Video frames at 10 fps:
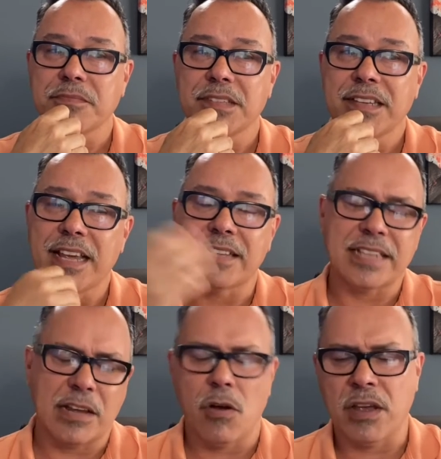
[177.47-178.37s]
Yeah, it's
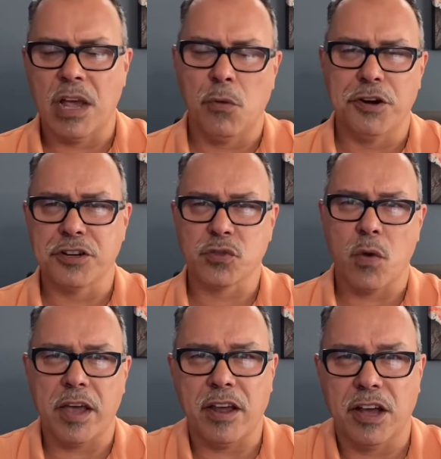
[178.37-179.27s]
like, okay, well, you're just
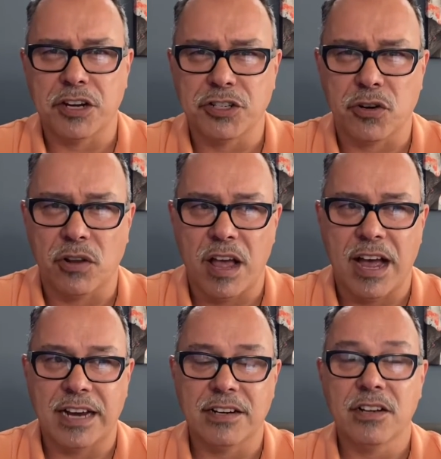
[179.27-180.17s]
walking on a dirt
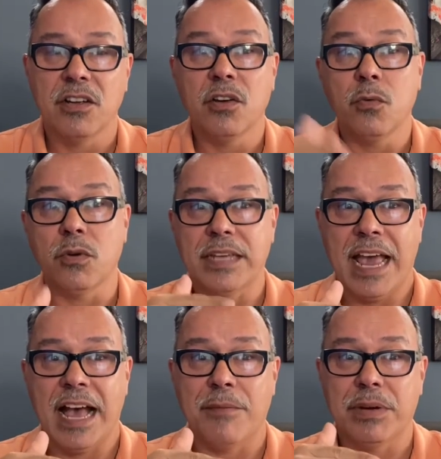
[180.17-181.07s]
lot. Well,
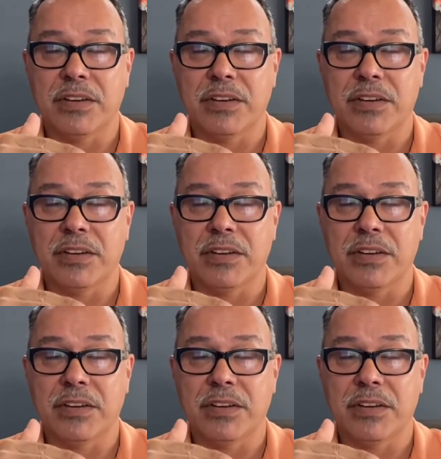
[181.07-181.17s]
yeah, but if you